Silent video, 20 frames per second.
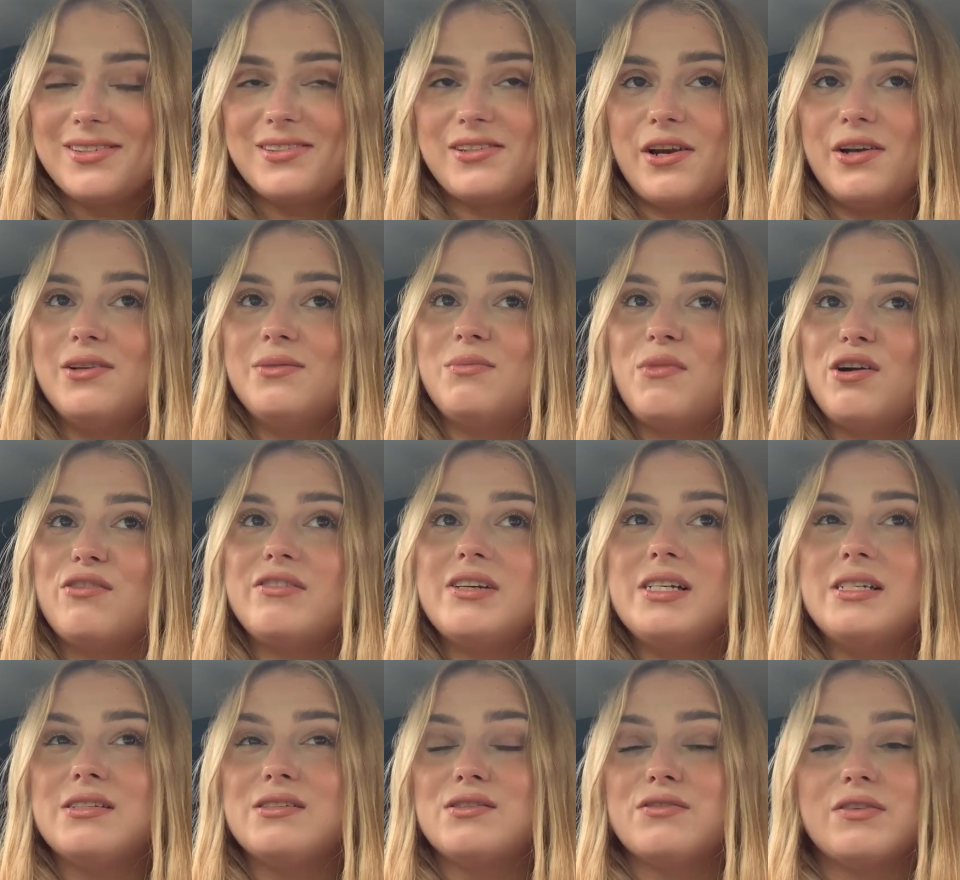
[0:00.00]
So my
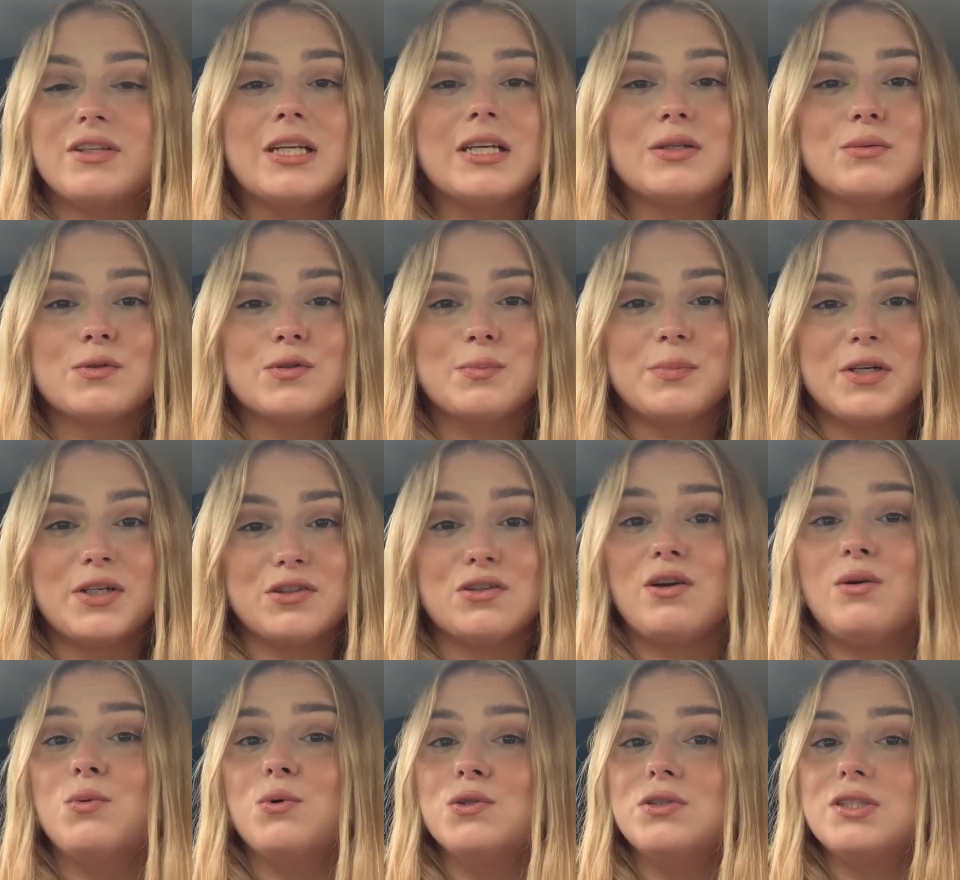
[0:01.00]
reasons for this was because
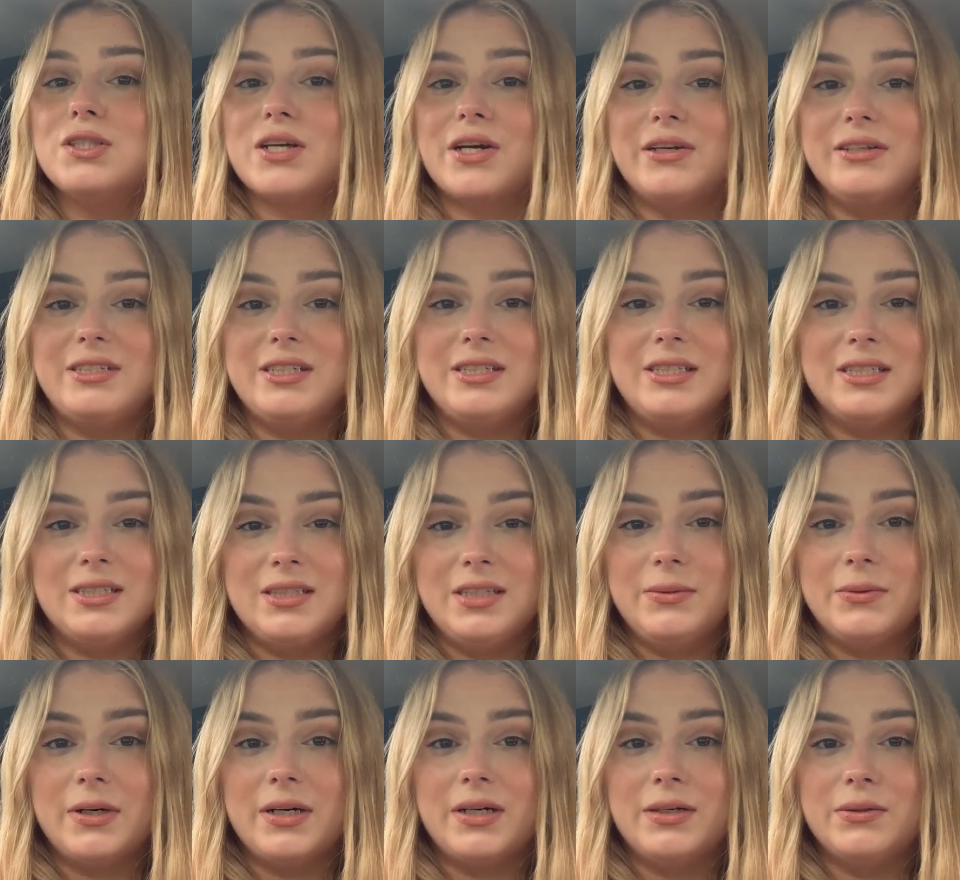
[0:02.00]
I want to go to Disney
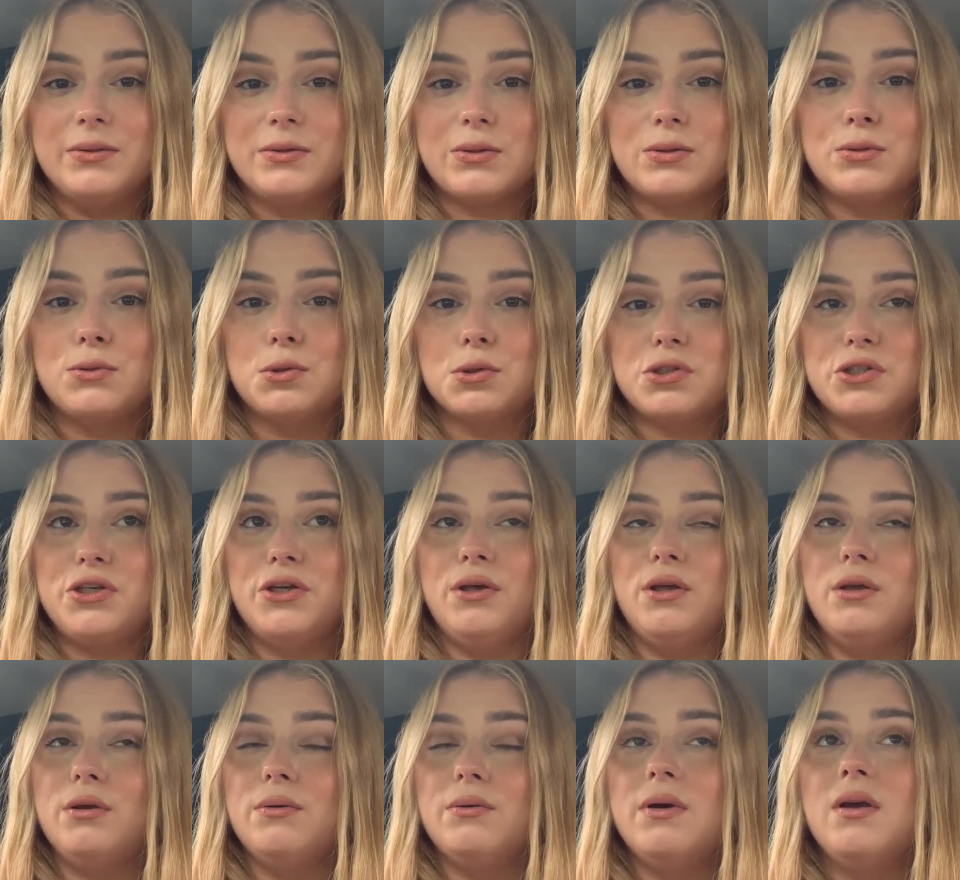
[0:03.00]
World or
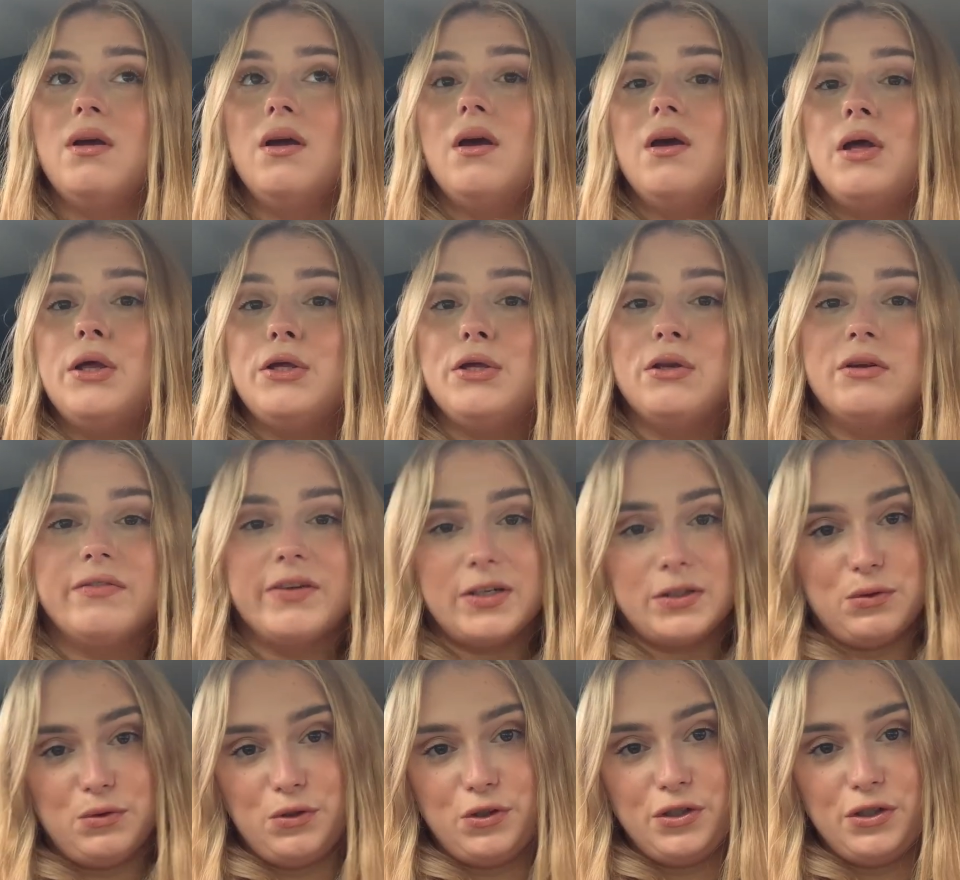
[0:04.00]
to, you
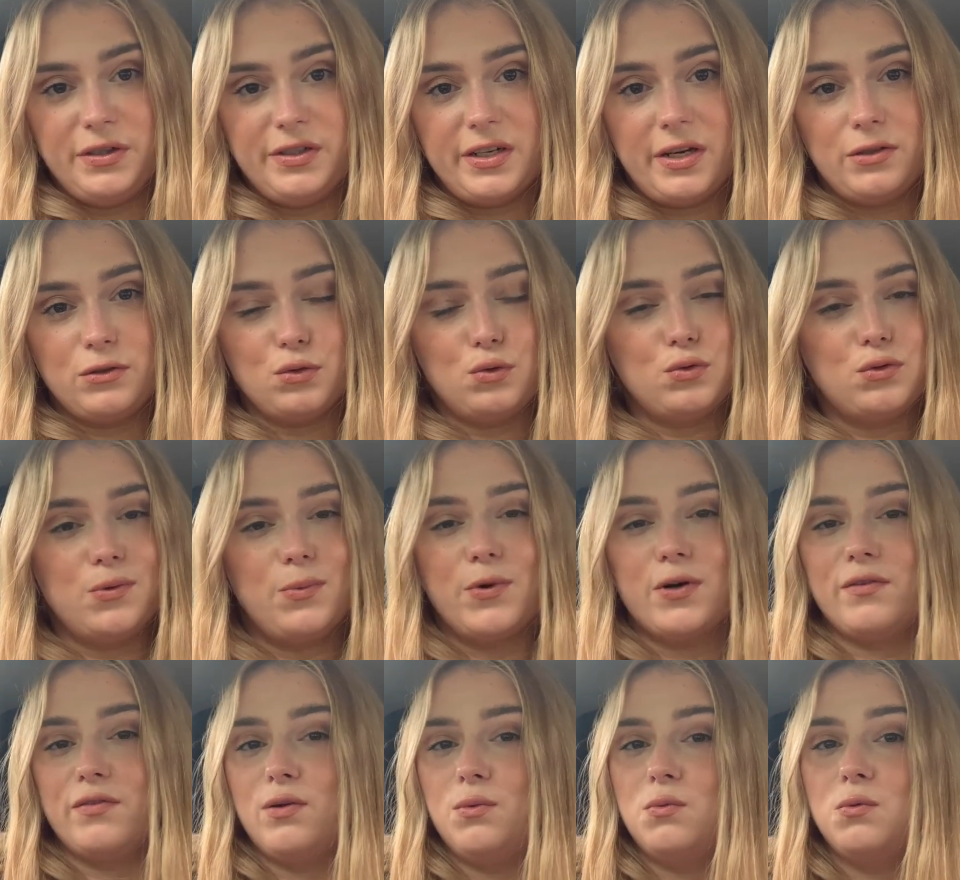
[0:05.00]
Universal Studios or to one
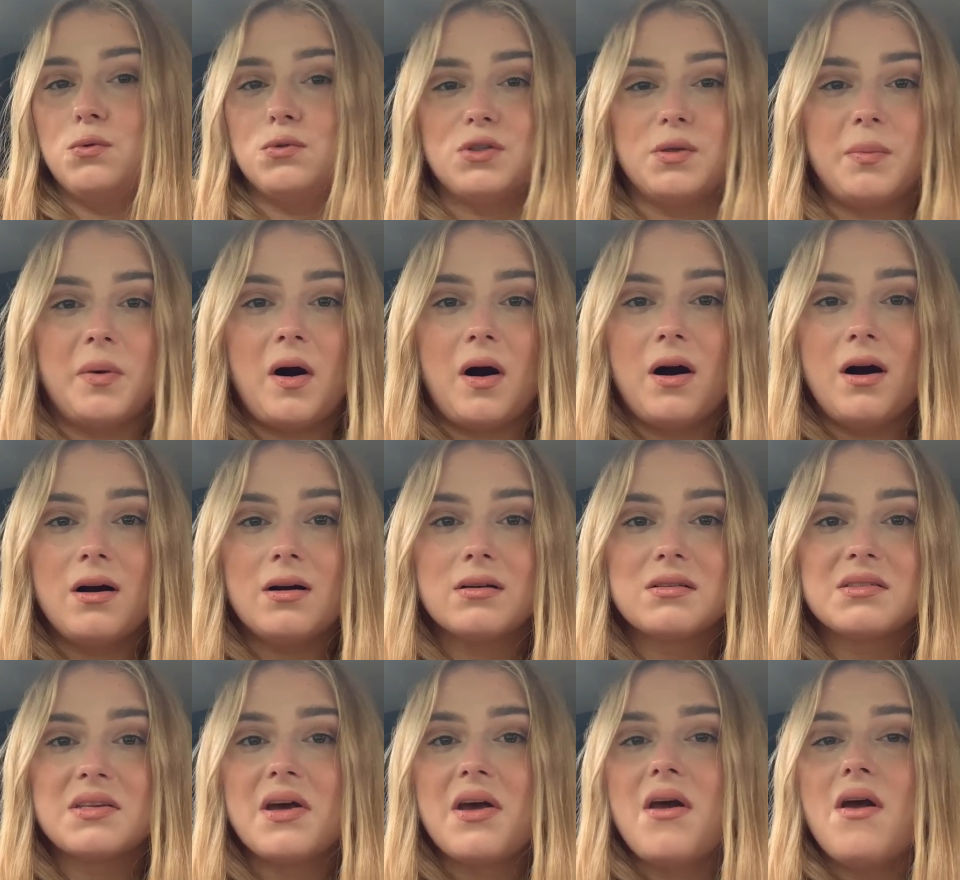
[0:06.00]
of the water parks.